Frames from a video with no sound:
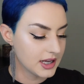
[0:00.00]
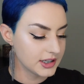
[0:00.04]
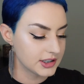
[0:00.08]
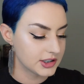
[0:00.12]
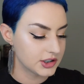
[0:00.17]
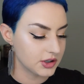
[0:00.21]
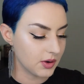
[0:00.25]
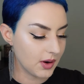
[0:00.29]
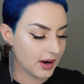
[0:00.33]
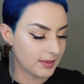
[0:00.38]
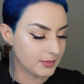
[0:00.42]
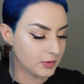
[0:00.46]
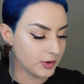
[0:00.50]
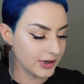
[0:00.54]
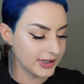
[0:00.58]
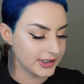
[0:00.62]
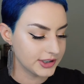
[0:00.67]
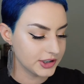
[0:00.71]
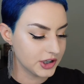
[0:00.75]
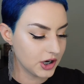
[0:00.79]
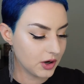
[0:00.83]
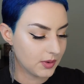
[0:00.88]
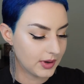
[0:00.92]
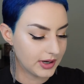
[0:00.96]
So I'm going
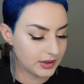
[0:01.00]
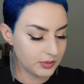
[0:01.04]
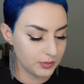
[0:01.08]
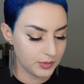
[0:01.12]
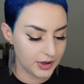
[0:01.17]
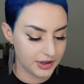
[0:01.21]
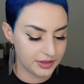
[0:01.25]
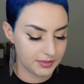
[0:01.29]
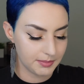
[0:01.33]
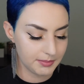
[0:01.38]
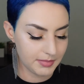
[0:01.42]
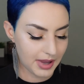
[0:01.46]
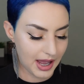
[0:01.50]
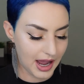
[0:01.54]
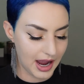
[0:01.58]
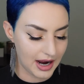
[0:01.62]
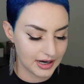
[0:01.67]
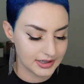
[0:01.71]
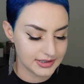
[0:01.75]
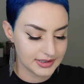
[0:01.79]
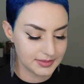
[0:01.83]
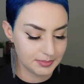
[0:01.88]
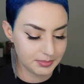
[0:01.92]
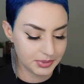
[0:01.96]
to go in with
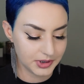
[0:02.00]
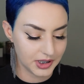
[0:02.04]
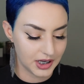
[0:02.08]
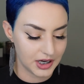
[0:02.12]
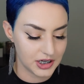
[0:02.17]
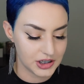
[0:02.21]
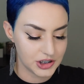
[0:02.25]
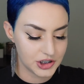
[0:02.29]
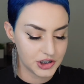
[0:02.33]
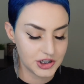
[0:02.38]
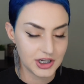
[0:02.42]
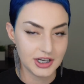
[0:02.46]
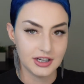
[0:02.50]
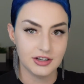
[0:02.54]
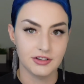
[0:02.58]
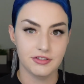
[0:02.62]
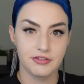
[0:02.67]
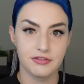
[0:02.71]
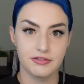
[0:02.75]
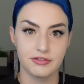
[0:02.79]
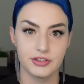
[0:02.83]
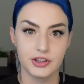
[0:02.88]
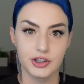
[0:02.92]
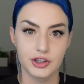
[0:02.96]
MAC's blush in
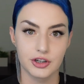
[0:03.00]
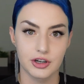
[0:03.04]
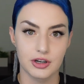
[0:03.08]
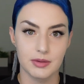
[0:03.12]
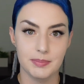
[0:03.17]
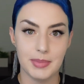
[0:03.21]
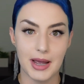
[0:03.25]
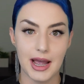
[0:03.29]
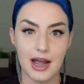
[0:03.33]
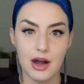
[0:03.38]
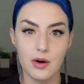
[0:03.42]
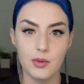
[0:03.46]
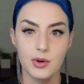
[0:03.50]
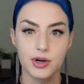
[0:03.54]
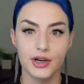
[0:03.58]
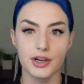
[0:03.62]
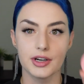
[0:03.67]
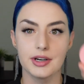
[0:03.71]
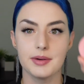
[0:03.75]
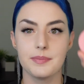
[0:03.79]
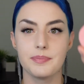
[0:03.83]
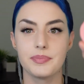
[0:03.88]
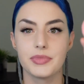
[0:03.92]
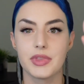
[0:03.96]
Fleur
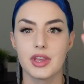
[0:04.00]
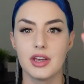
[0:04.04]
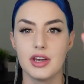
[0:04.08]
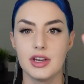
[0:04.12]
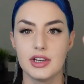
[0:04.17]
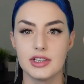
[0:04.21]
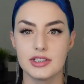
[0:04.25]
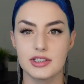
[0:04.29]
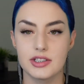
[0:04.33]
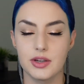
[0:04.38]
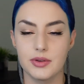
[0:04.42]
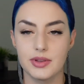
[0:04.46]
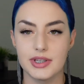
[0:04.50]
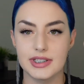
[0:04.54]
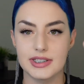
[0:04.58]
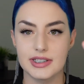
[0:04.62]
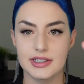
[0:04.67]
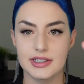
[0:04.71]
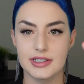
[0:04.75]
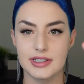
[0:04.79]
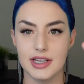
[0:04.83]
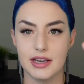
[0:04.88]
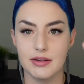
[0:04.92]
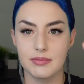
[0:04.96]
Power. So this
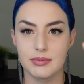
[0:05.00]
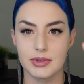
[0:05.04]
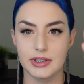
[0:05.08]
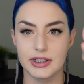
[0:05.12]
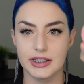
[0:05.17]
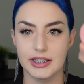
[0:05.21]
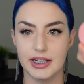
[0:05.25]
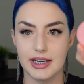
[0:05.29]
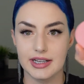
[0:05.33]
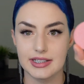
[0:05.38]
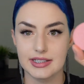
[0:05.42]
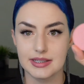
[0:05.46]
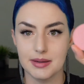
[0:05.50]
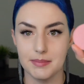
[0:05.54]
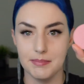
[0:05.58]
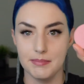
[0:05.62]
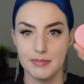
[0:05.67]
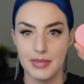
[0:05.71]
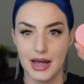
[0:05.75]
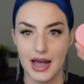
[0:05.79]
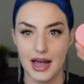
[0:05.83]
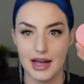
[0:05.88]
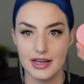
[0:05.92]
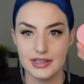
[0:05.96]
is a really nice
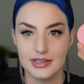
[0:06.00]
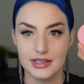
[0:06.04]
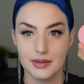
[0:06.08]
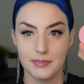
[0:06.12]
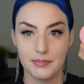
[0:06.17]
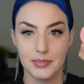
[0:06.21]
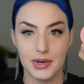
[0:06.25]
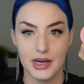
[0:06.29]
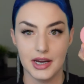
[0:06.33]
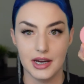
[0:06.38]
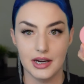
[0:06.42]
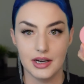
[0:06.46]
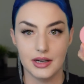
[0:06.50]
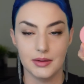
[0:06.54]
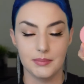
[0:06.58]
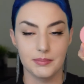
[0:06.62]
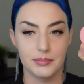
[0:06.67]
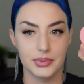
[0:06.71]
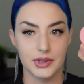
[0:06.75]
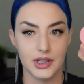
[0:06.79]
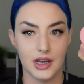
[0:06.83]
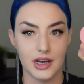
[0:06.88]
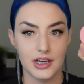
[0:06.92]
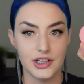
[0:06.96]
matte pink
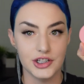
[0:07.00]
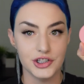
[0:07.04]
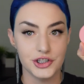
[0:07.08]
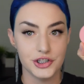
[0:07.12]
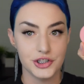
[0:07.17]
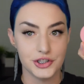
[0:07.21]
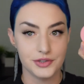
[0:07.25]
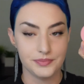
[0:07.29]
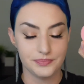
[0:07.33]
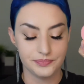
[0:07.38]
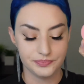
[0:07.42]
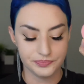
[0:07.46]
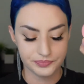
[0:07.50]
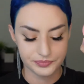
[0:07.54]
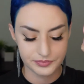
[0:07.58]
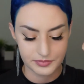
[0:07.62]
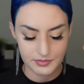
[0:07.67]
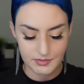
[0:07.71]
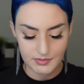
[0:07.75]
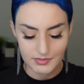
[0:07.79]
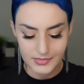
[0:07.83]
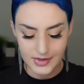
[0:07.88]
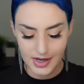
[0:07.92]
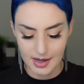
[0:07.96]
blush.
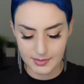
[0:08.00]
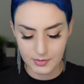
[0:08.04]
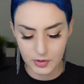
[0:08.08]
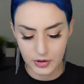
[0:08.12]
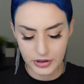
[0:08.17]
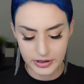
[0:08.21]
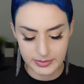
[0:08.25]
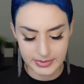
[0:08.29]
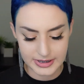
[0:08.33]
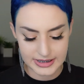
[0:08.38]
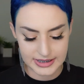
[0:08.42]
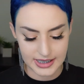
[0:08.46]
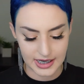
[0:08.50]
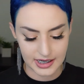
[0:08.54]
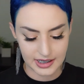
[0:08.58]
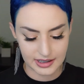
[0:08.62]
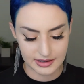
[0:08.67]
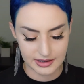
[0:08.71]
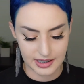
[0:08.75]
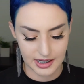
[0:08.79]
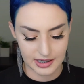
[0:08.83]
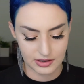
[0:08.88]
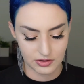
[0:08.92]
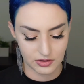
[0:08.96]
I'm going to be taking
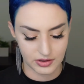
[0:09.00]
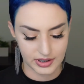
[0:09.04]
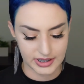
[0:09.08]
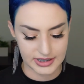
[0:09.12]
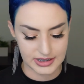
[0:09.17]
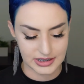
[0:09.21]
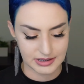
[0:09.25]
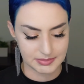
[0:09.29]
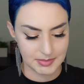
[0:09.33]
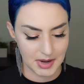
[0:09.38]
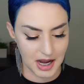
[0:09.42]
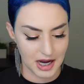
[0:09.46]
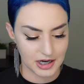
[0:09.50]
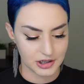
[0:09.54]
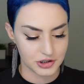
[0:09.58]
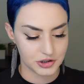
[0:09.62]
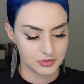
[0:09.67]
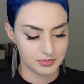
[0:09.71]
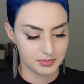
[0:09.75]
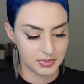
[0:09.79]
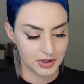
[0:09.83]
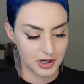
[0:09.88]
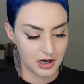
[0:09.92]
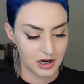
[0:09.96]
that on a
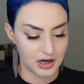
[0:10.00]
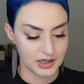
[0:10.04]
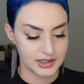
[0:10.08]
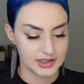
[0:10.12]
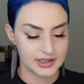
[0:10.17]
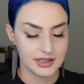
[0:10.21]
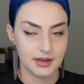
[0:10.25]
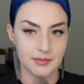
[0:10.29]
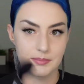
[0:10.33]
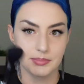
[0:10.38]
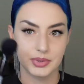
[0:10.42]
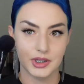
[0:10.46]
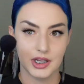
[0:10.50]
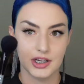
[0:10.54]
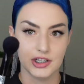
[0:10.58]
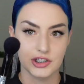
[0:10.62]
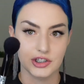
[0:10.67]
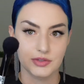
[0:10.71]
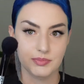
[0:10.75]
Smashbox blush